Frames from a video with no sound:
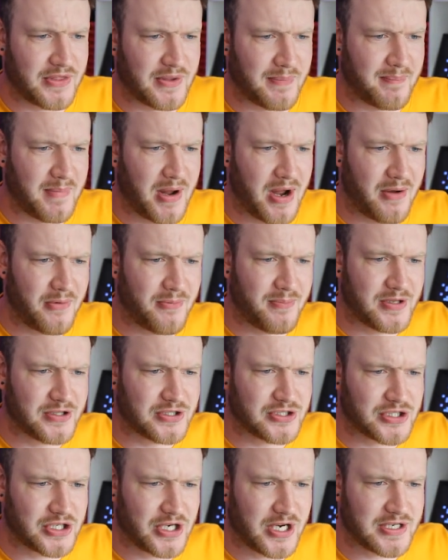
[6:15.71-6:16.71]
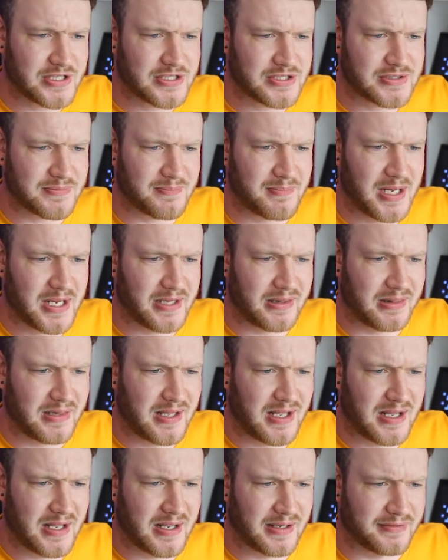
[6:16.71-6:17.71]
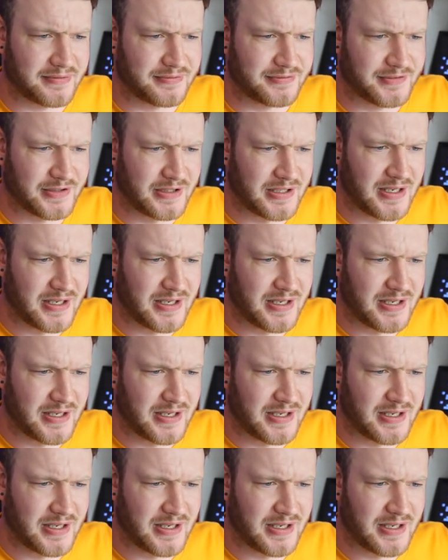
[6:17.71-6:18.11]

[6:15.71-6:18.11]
That moment changed my life.